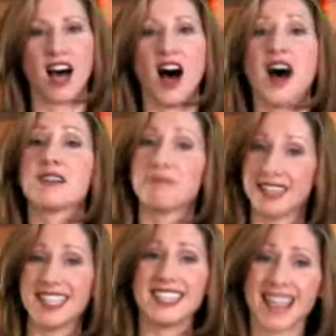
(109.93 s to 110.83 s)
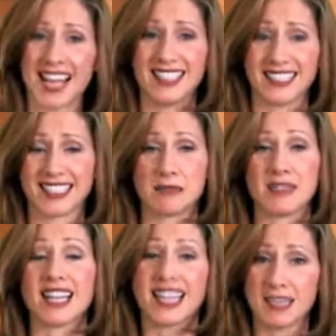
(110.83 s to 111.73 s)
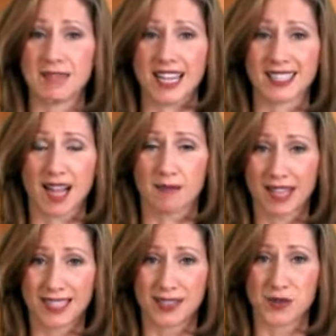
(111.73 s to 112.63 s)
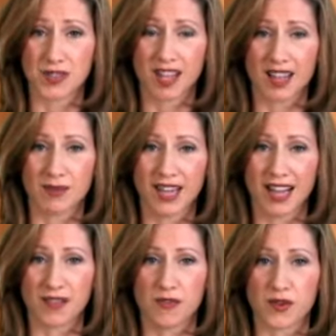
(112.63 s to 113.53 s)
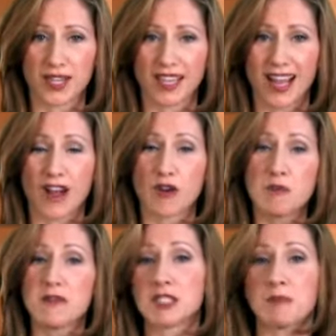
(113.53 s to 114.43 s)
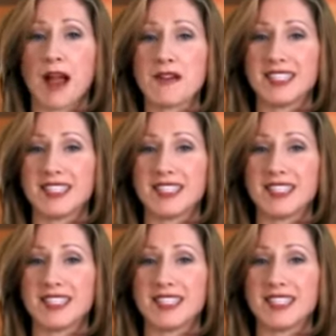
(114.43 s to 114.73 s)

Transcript: On Monday night at the Millennium Dance Complex in North Hollywood, California, a group of aspiring